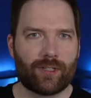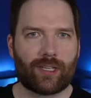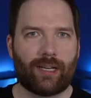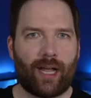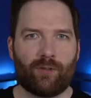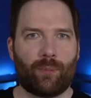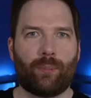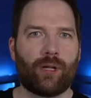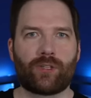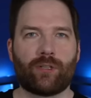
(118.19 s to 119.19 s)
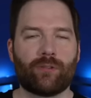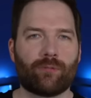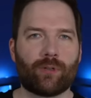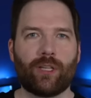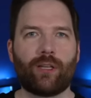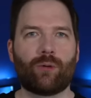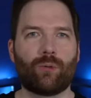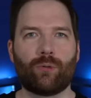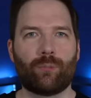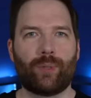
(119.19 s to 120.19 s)
is going to have a bunch of really
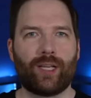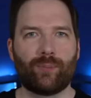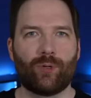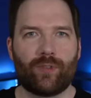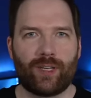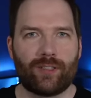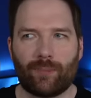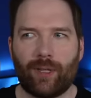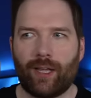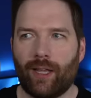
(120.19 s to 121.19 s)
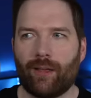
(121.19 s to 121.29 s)
cool big movies, I'm like,